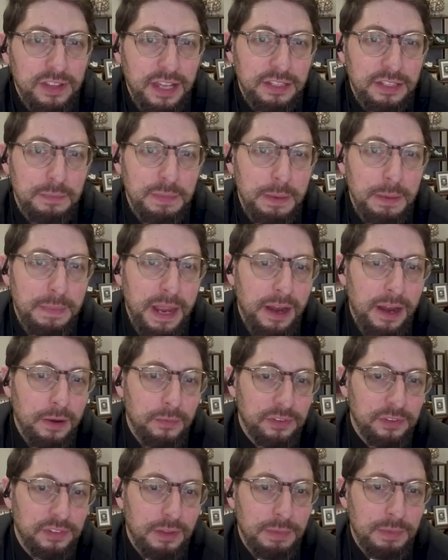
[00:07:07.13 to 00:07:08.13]
like to be a parent
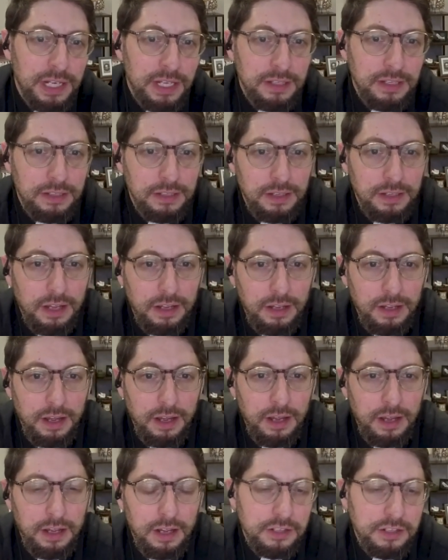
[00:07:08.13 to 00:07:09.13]
with somebody,
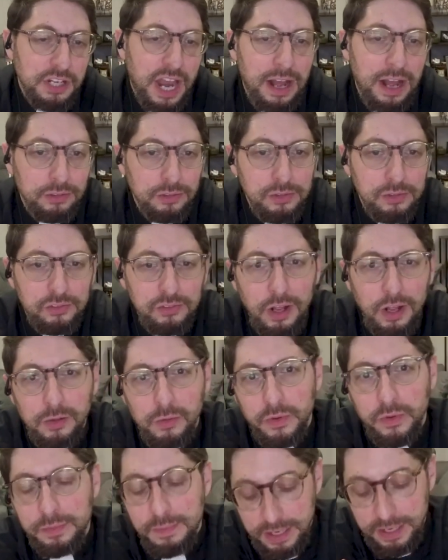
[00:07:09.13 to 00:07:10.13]
uh, a child who's
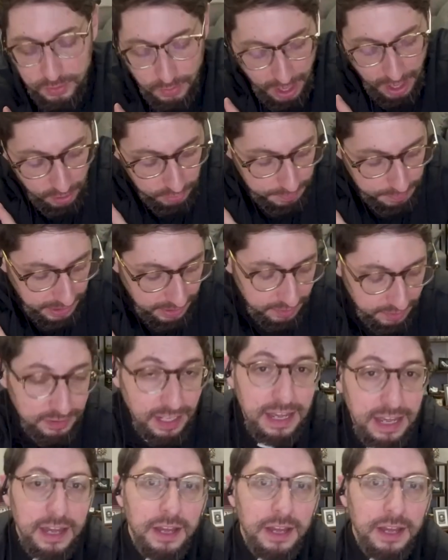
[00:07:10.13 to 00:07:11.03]
struggling with mental health, because